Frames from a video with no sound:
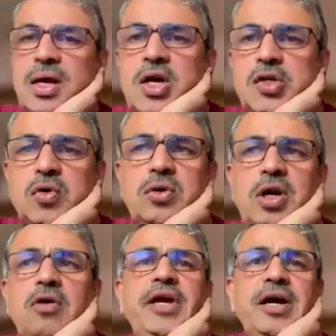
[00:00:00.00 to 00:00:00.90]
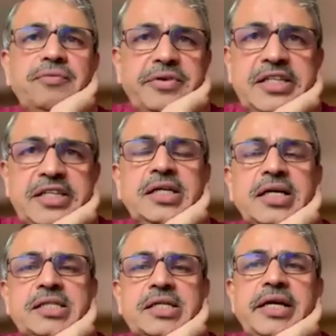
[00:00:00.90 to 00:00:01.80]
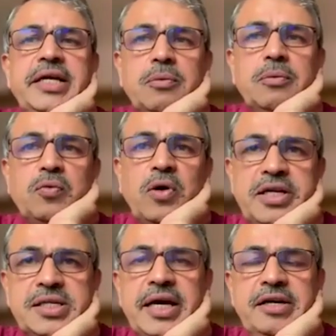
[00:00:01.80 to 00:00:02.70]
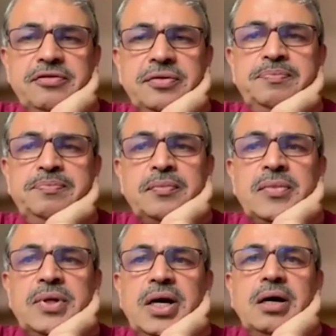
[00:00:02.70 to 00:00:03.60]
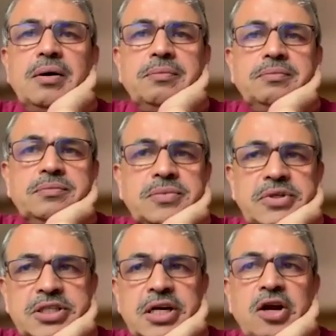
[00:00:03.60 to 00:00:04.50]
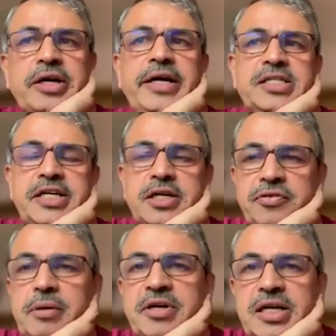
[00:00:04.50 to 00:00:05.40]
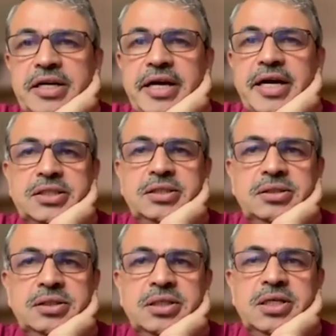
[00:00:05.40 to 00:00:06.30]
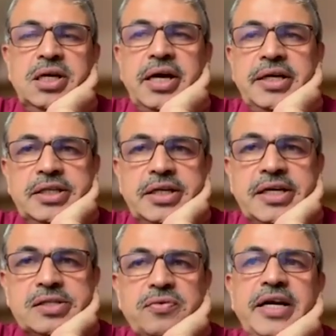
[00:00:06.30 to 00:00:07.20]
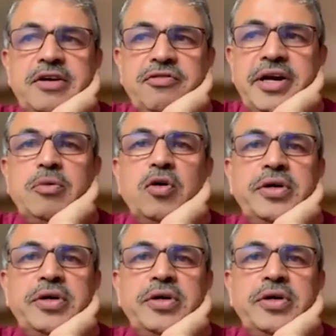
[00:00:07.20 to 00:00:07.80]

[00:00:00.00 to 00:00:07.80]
So now we have decent understanding about what is life. It's an organized state of chemical reaction, and it has well-defined boundary